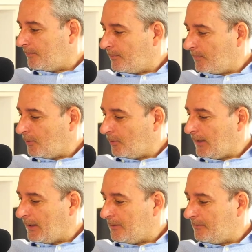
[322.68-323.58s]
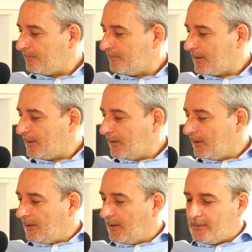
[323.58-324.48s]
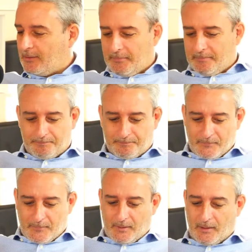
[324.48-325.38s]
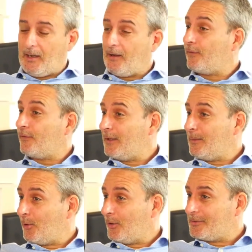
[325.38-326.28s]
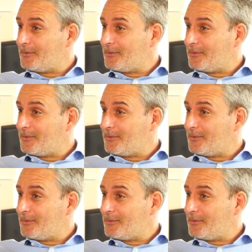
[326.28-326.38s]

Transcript: Okay. Let's see. Ah, 15 points.